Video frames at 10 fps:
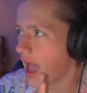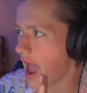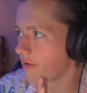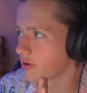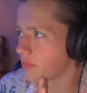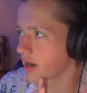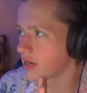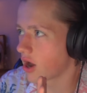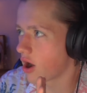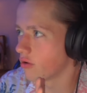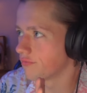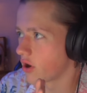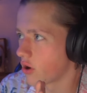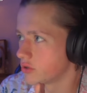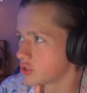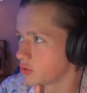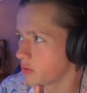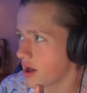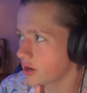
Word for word: Everybody go vote. Do we want to